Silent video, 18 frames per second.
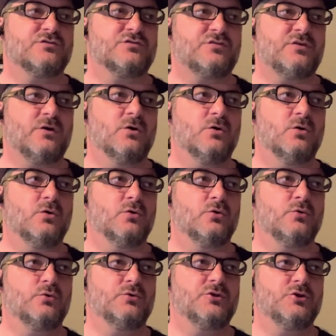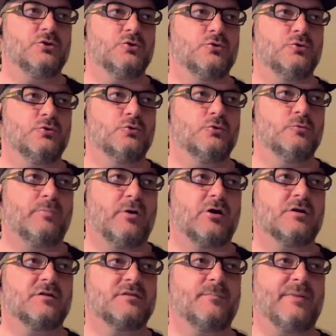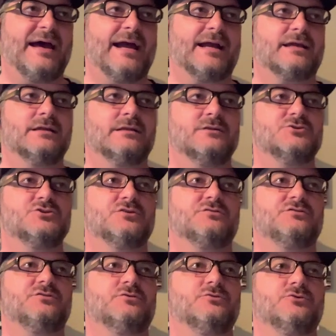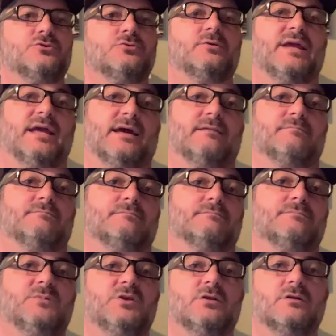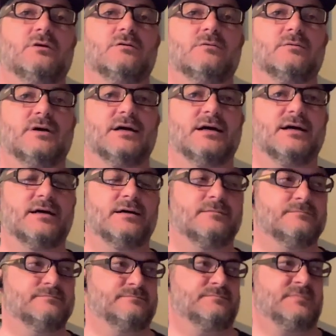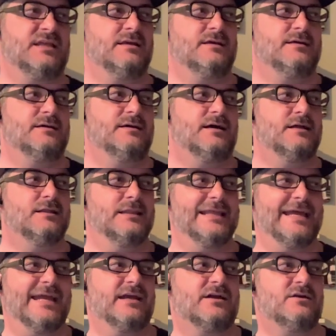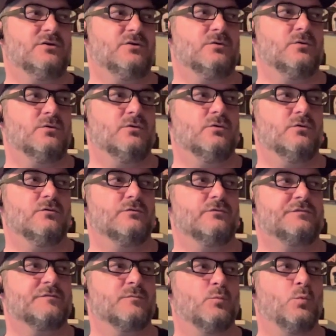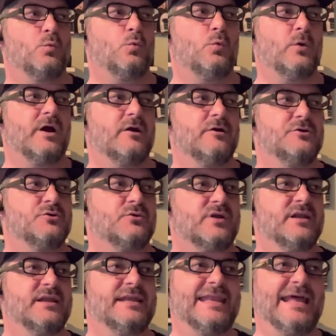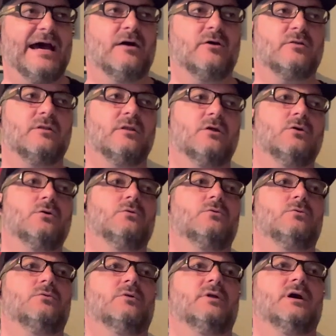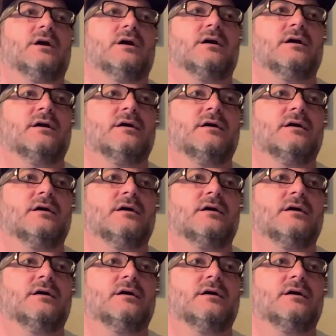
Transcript: So you part of the package is you do get a link from where you can download